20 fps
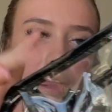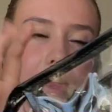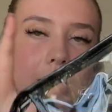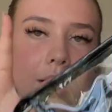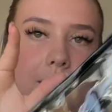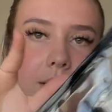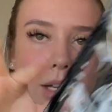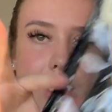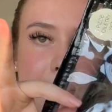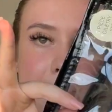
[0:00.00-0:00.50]

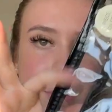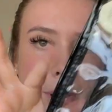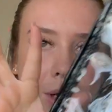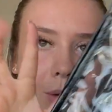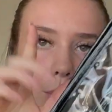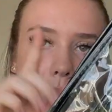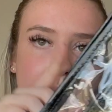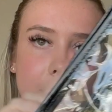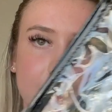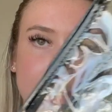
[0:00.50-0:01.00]
there's like a big
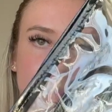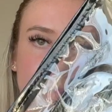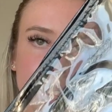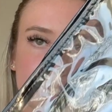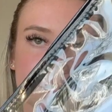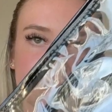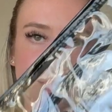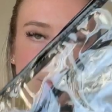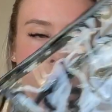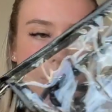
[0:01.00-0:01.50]
one, a
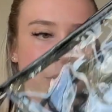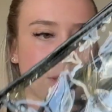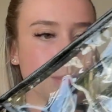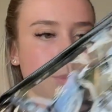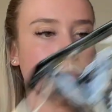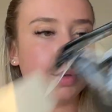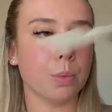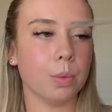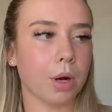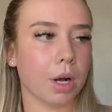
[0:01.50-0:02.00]
medium and a
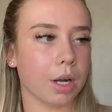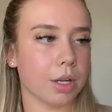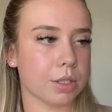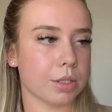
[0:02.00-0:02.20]
small one.